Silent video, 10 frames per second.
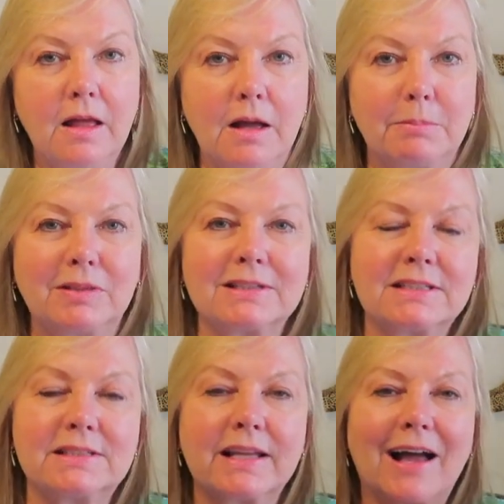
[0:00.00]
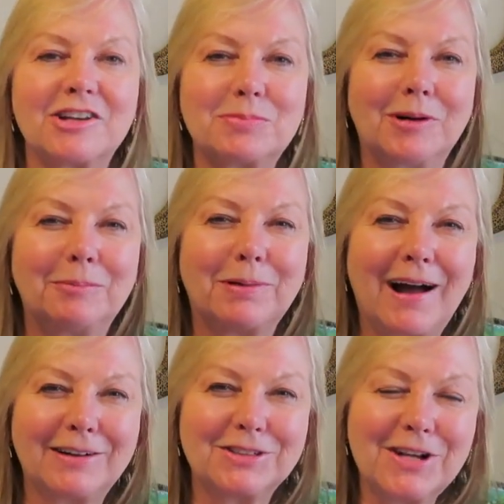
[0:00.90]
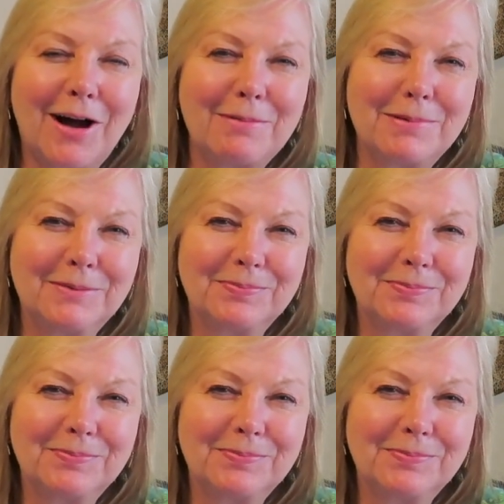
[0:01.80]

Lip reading: But this is the Cashmerette Brattle top,